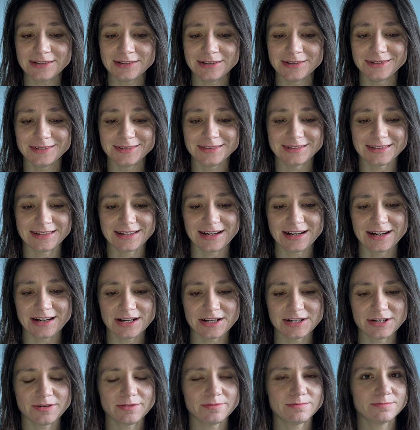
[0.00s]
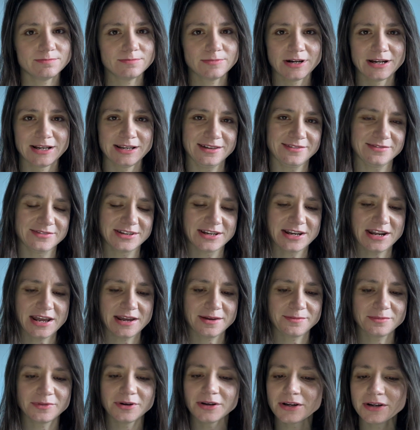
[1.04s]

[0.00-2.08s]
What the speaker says: who's, I love the name.